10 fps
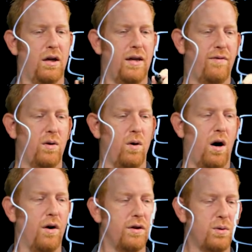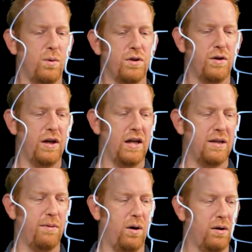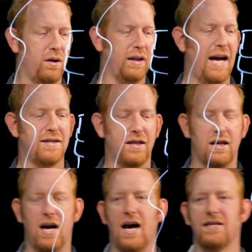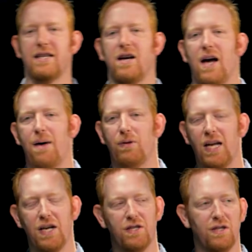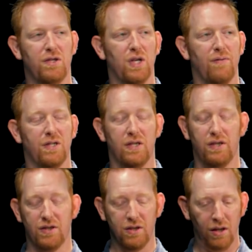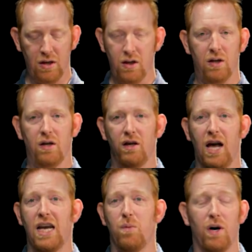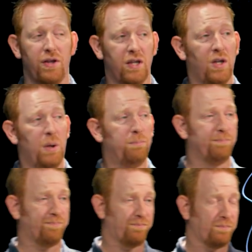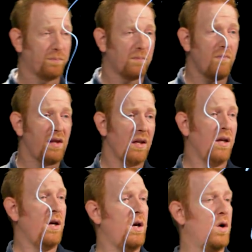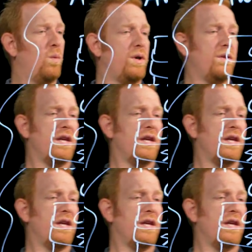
give you all the tools you need to build elastic, high-scale applications and services anywhere in the globe. When you